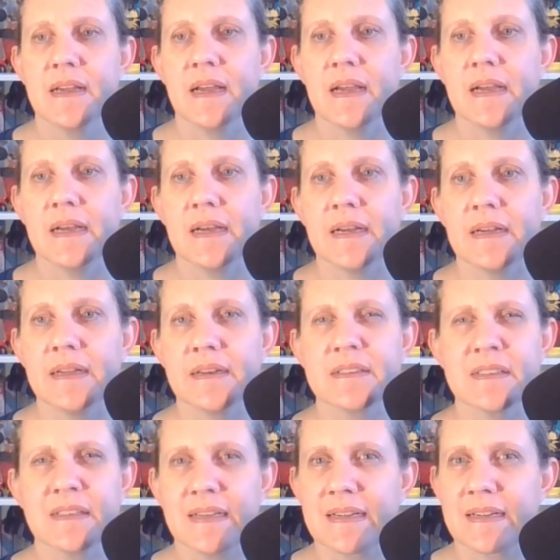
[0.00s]
It
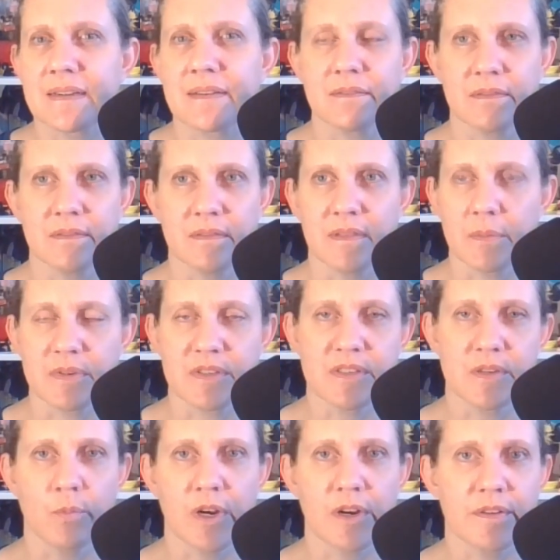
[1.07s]
isn't like there was
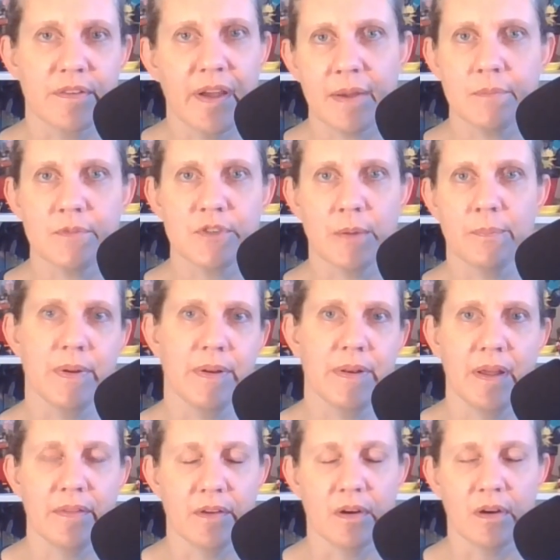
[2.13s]
some weird time jump and
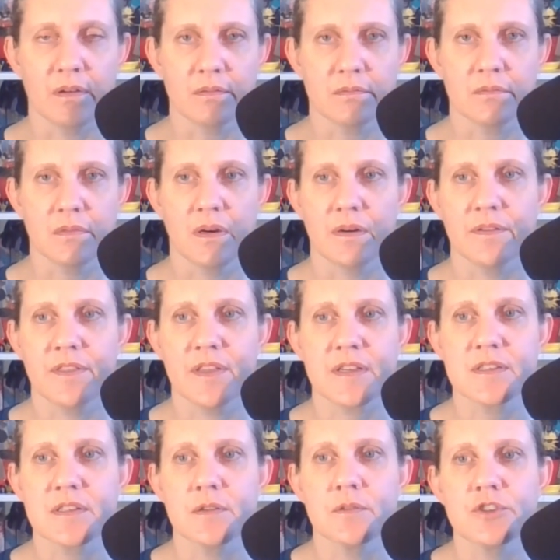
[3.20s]
now there are
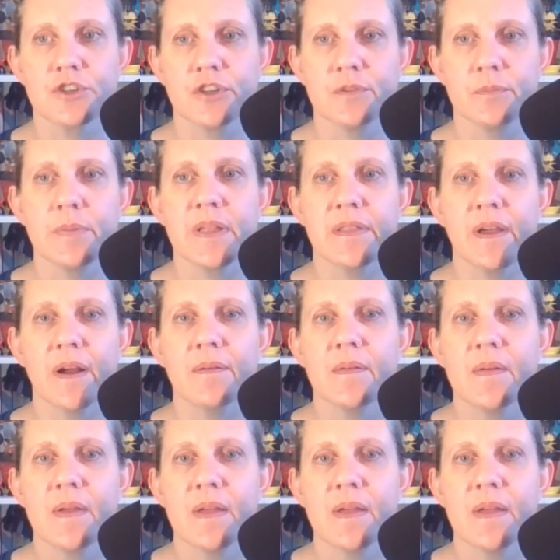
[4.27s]
things that shouldn't be there.